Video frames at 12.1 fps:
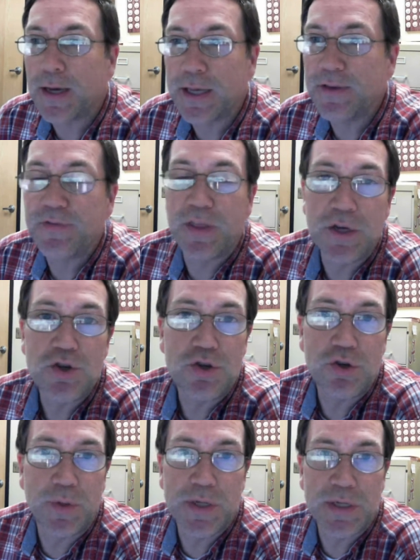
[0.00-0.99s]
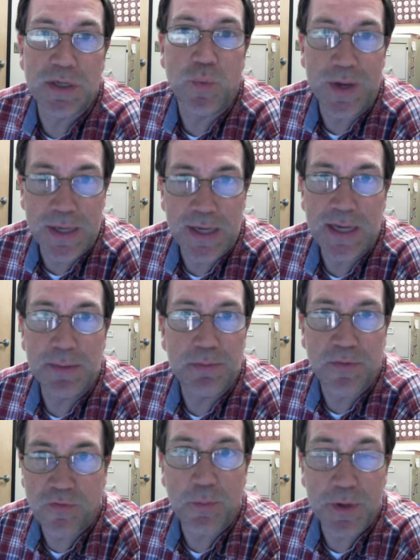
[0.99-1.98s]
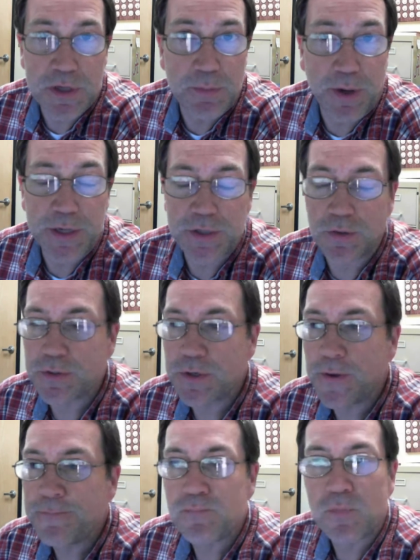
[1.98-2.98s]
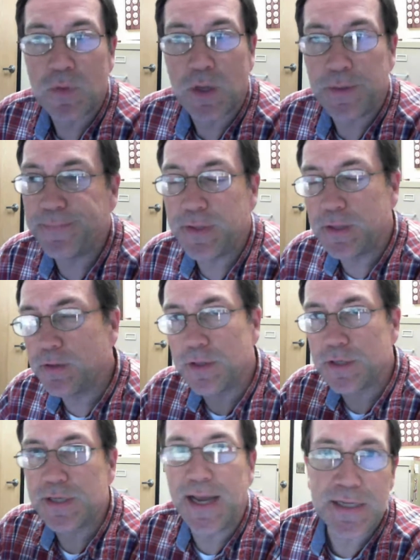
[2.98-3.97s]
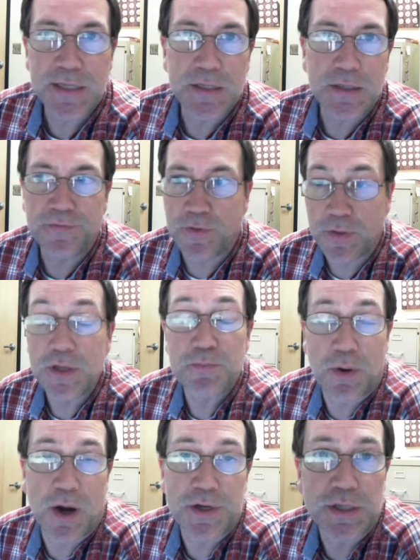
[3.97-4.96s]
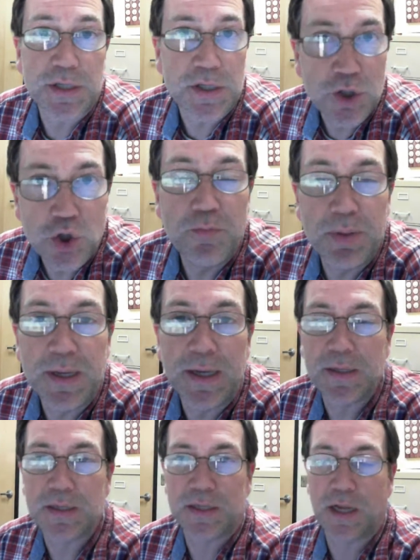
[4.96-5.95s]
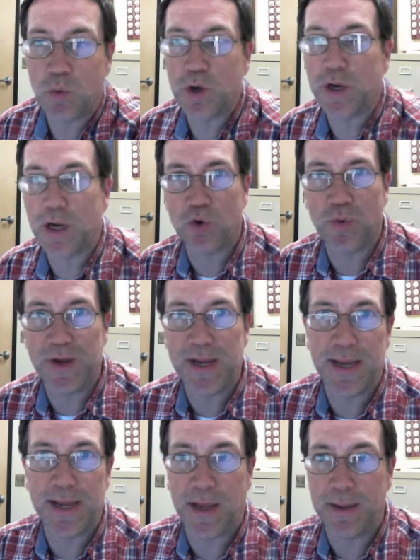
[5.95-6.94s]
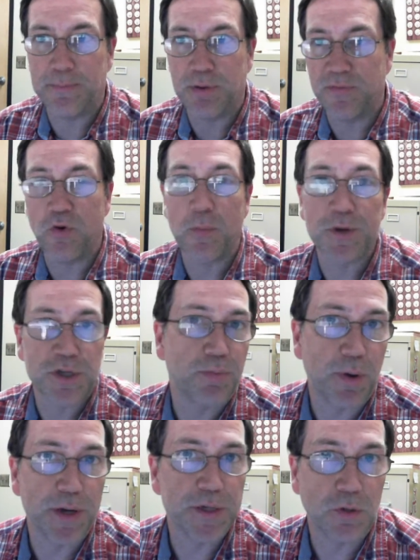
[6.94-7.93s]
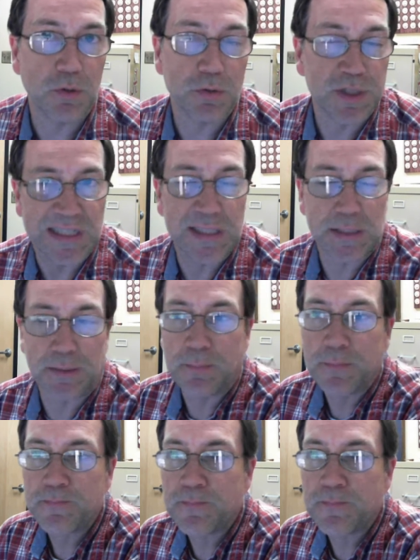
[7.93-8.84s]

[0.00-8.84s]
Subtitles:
If the issue is that we need performance appraisals, the task for this project is too big to say we're going to create a performance appraisal system